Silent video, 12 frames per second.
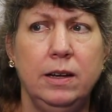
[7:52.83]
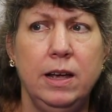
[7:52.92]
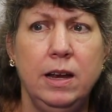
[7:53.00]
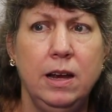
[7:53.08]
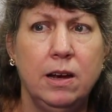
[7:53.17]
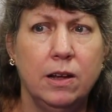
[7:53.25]

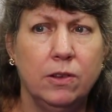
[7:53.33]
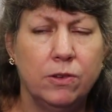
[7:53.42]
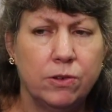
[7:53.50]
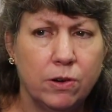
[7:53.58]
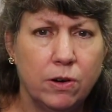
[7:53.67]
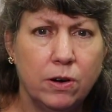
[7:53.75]
any
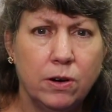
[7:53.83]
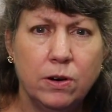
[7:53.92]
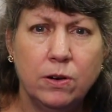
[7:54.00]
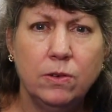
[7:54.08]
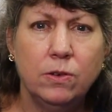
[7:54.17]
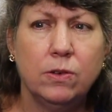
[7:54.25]

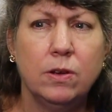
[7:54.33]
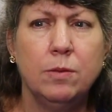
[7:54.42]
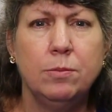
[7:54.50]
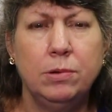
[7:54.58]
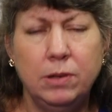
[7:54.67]
concerns,